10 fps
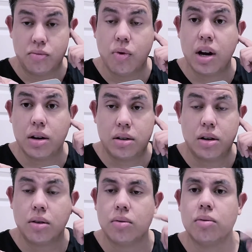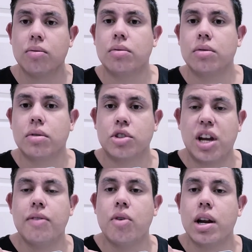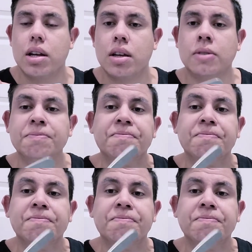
you know, shave ready.